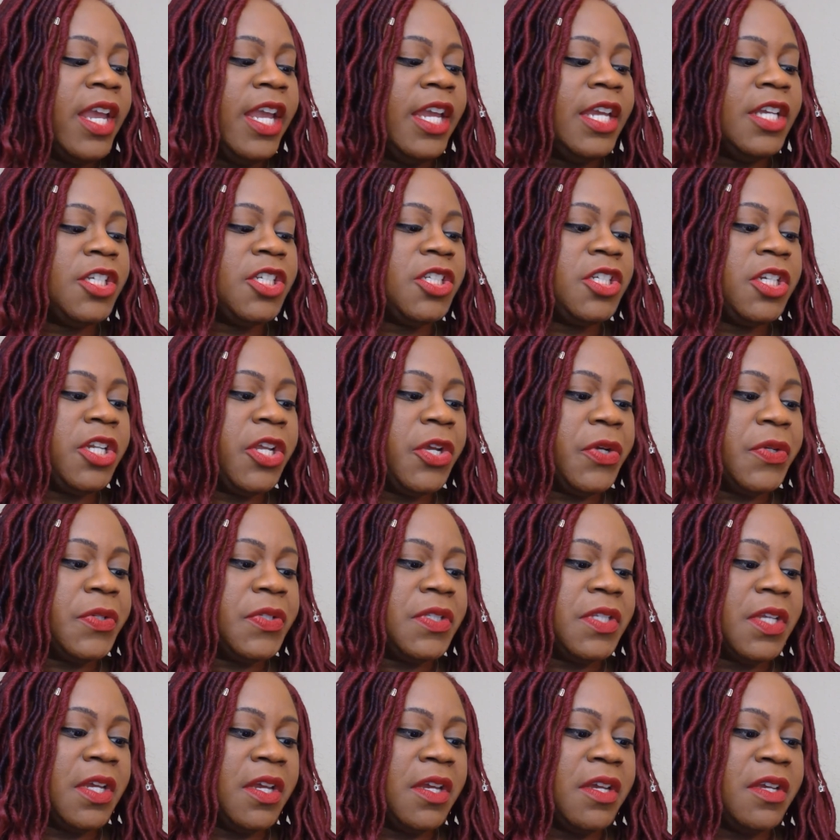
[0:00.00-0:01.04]
And Chanel
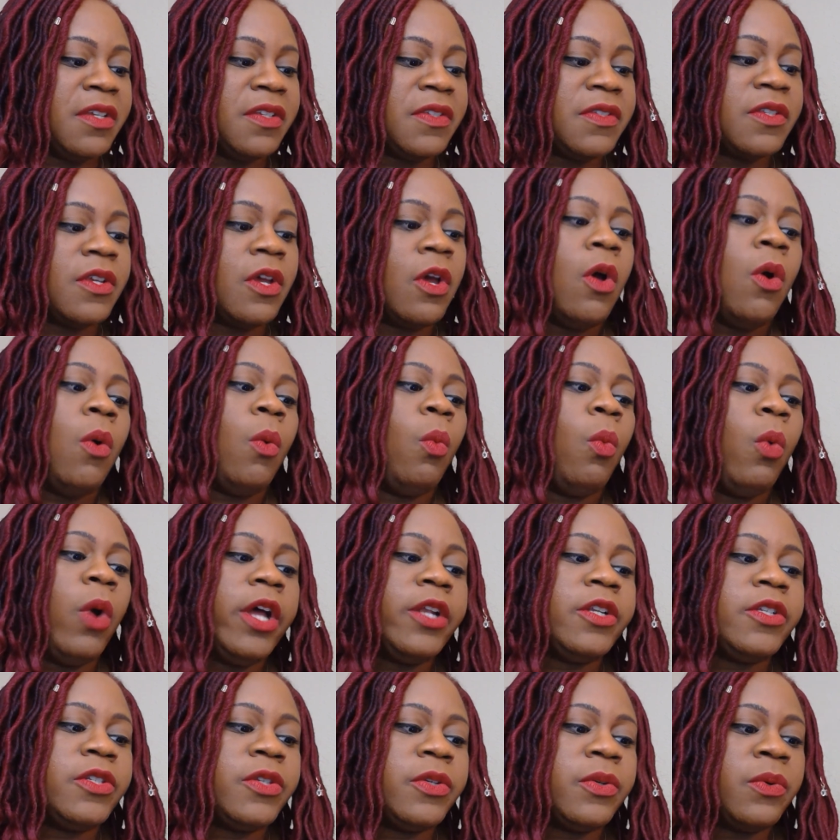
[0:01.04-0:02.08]
says,
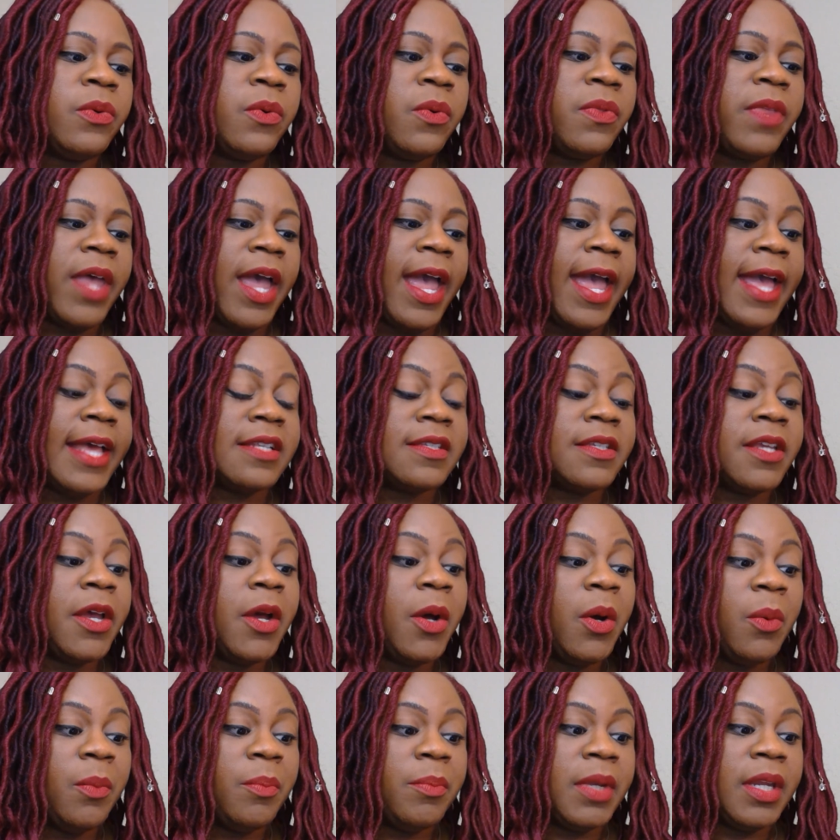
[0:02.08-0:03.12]
"One tool that has
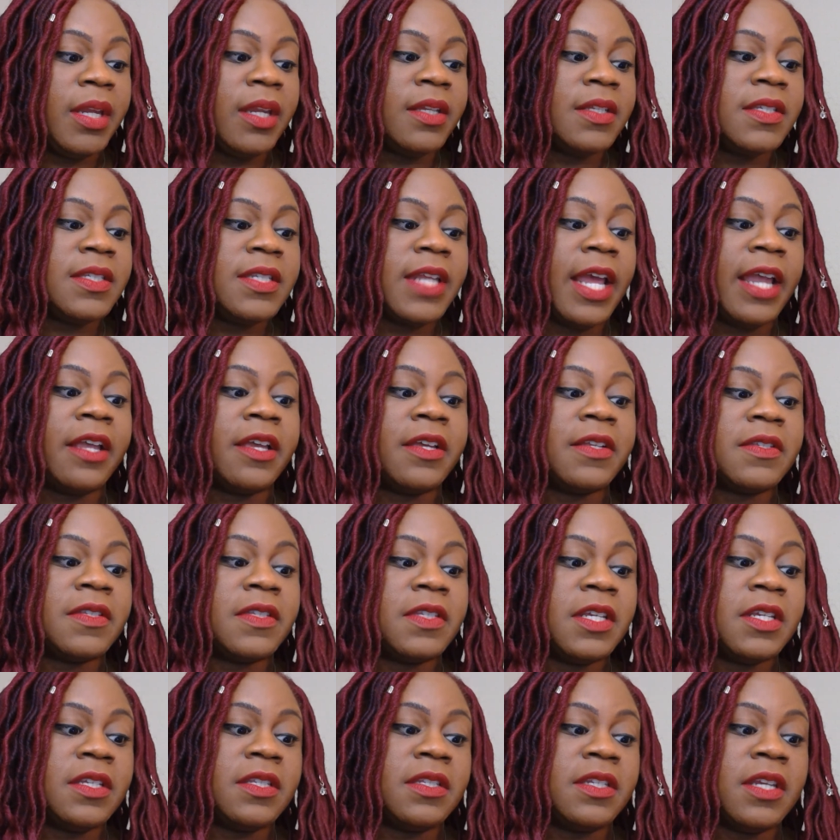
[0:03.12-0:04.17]
helped me stay
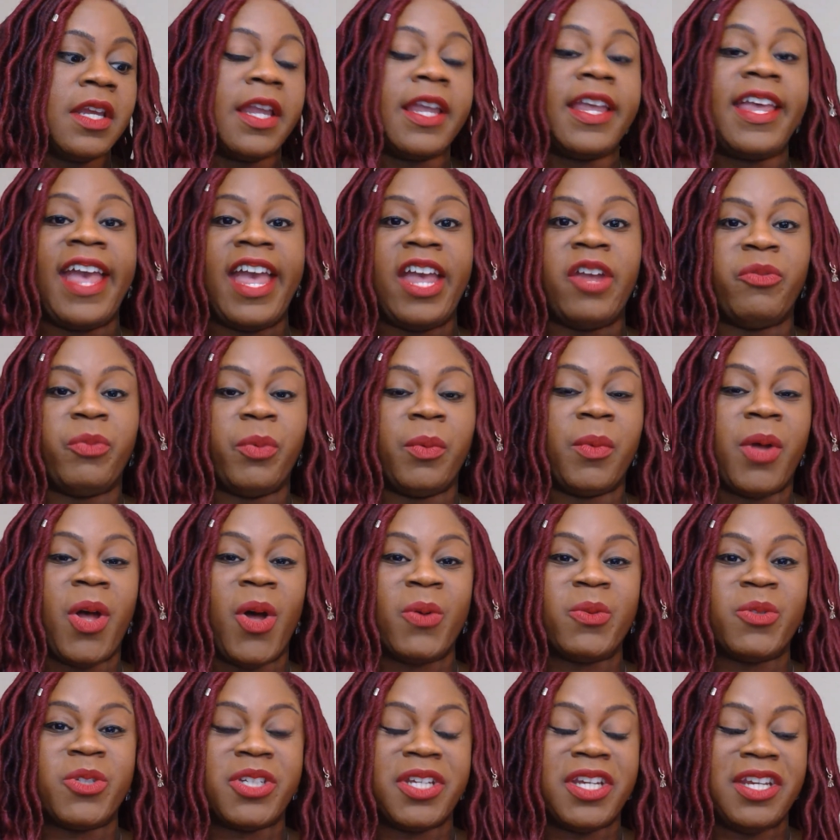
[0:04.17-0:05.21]
consistent came from
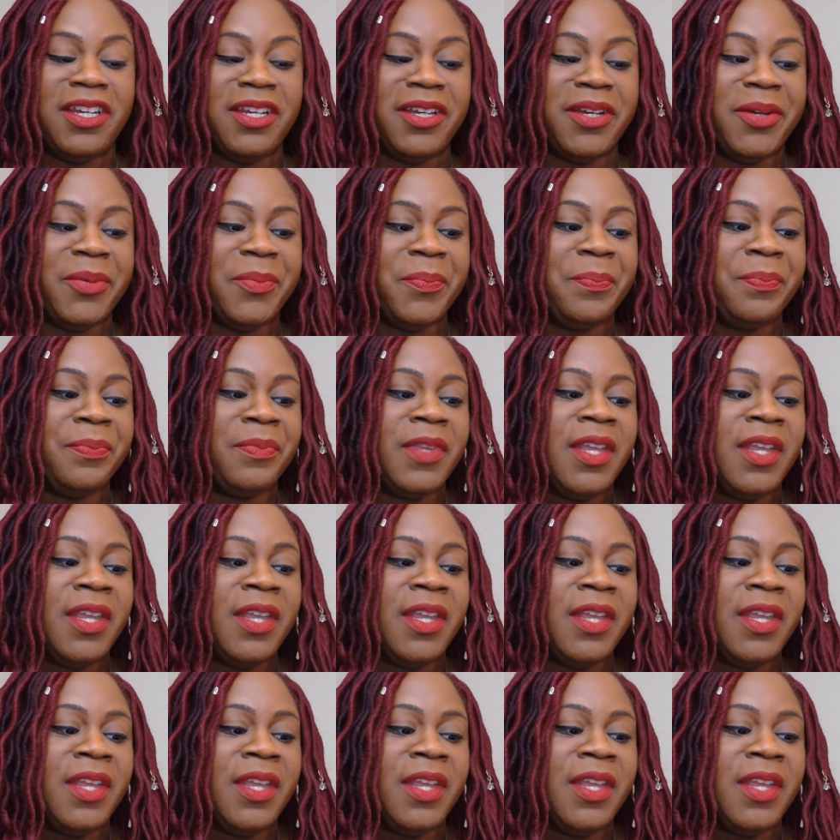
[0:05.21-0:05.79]
Coach Kim.